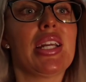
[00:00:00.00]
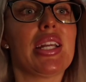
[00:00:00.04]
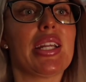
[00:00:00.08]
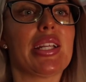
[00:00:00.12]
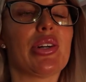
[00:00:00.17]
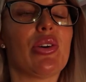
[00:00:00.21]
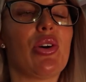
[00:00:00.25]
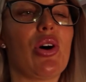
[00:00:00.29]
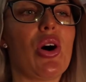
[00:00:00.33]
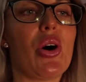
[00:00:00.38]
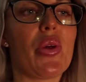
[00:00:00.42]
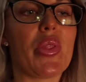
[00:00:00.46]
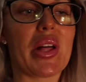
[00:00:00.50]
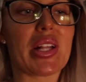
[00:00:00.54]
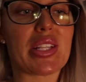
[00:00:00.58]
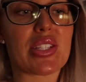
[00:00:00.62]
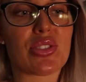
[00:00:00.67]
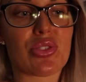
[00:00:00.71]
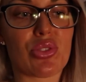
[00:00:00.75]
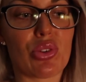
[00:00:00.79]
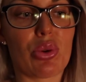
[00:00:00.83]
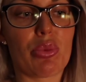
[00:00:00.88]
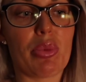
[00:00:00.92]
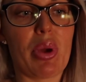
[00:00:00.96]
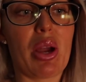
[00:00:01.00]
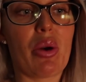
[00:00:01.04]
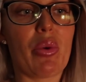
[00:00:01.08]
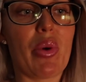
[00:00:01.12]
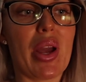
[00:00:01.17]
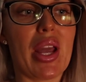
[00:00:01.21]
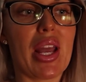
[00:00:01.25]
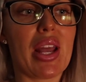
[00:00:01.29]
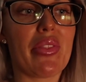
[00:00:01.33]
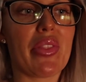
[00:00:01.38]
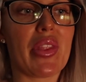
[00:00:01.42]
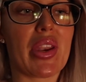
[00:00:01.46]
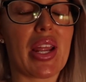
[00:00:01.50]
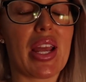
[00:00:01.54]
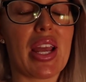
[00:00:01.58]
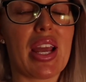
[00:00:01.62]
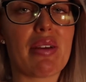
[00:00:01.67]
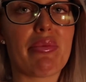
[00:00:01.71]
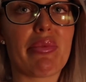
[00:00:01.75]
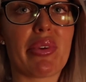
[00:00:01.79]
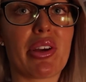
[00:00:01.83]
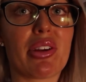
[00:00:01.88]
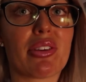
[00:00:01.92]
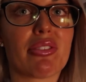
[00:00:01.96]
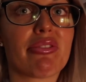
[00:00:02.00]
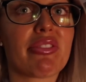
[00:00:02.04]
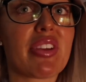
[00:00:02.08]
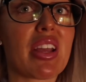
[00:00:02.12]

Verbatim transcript: you know, all that's thrown my way. And then I have my own